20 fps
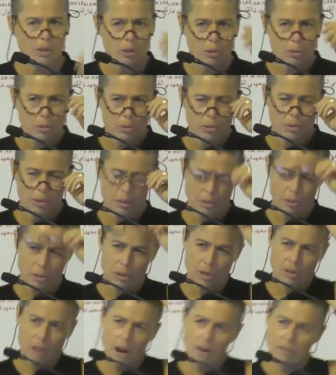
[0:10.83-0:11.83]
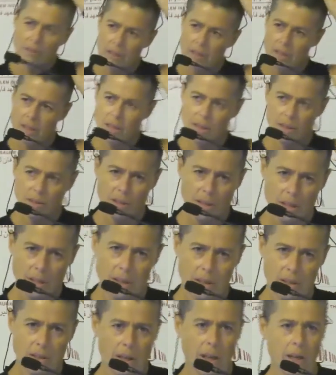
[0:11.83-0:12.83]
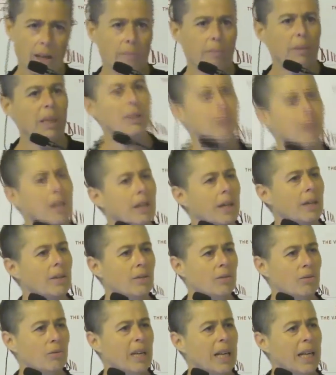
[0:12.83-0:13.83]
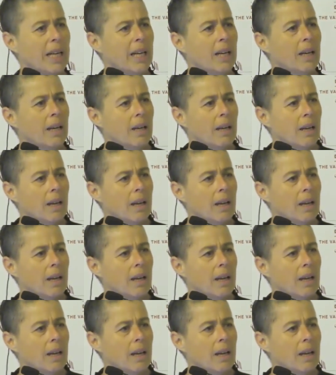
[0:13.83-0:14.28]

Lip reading: to start this meeting, and really,